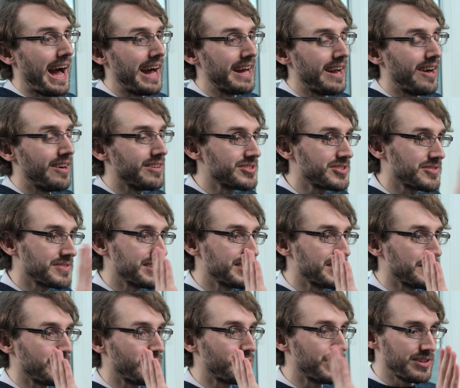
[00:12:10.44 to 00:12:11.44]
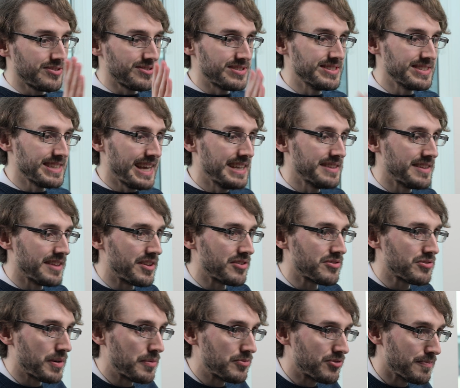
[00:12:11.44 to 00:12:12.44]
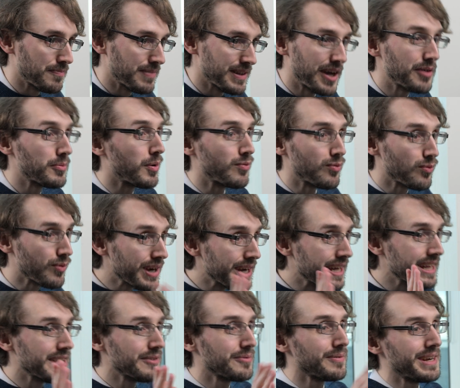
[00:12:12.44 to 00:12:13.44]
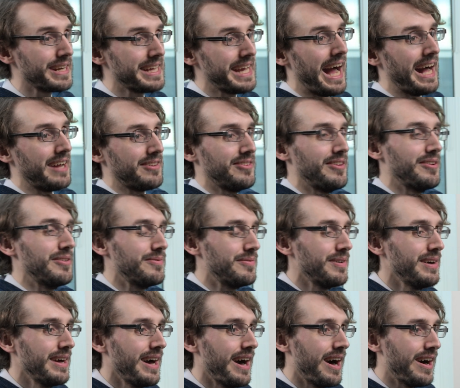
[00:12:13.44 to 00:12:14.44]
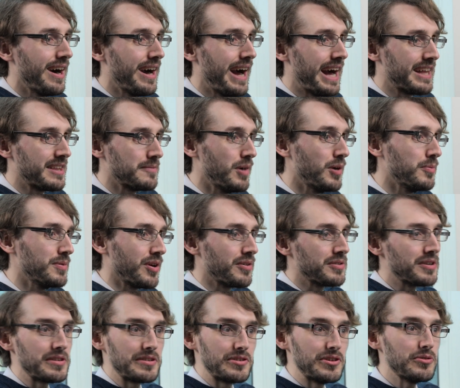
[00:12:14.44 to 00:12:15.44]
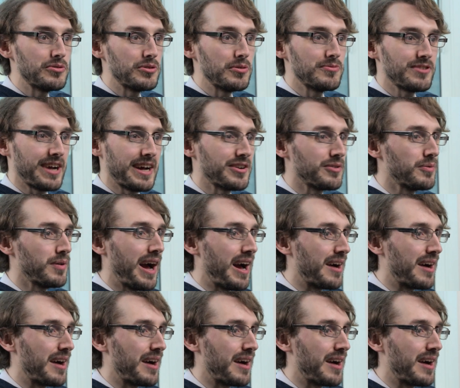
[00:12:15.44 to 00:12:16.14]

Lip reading: at answering some questions in the description below. We're really, really active at the moment on our YouTube channel,